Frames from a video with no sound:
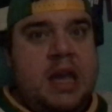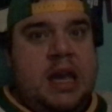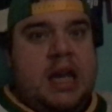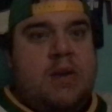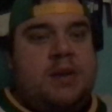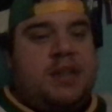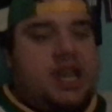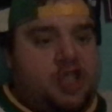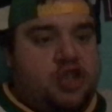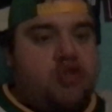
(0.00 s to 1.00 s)
it was
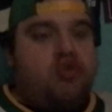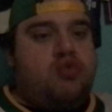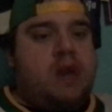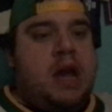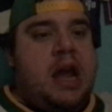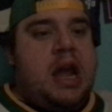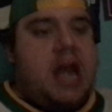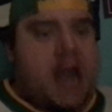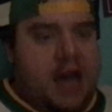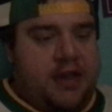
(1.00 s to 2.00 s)
a
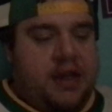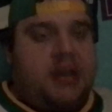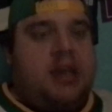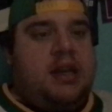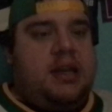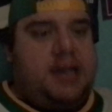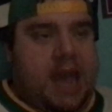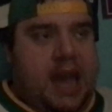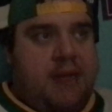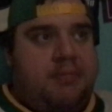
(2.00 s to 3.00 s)
2-0
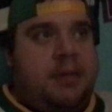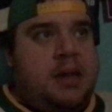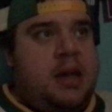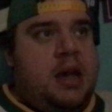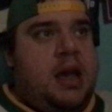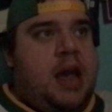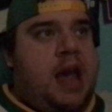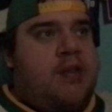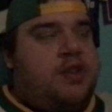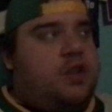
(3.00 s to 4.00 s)
game.
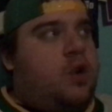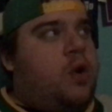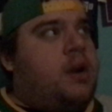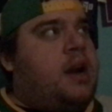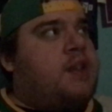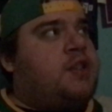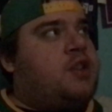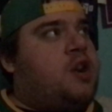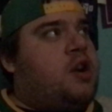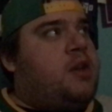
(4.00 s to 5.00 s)
And the scoring got
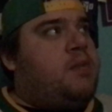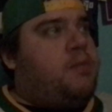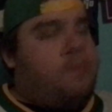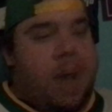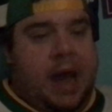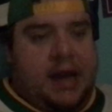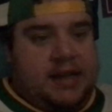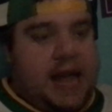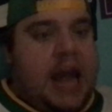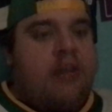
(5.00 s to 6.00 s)
started by
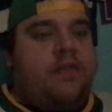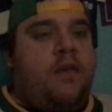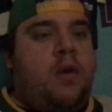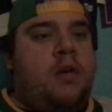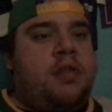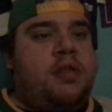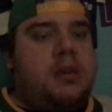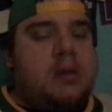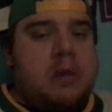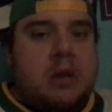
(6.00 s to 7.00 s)
Danforth.
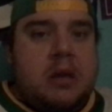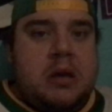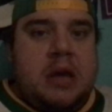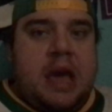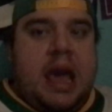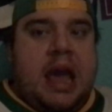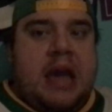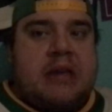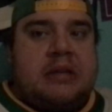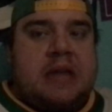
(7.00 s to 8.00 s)

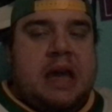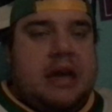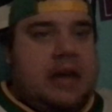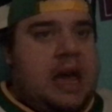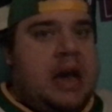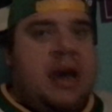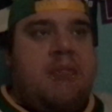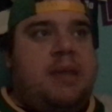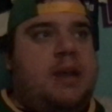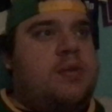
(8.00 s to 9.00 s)
And, yeah, I
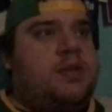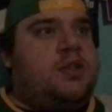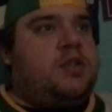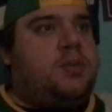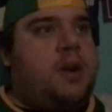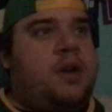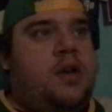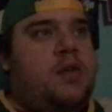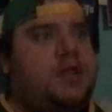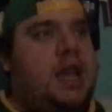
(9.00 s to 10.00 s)
mean, it was just one of
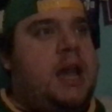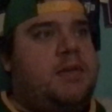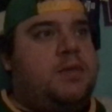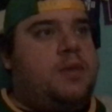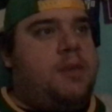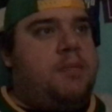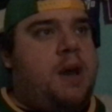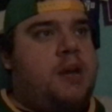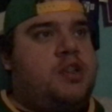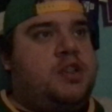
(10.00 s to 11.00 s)
those games where the
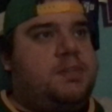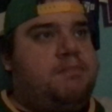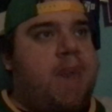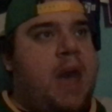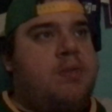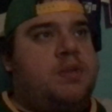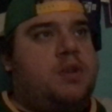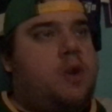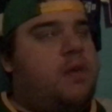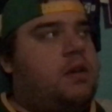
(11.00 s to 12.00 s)
puck just
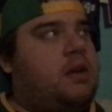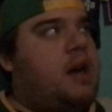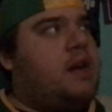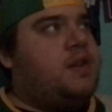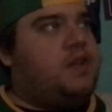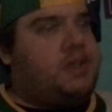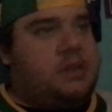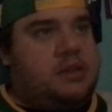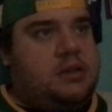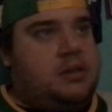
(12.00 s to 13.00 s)
bounced over Gus,
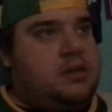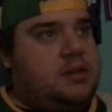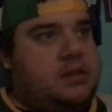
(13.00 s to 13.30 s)
and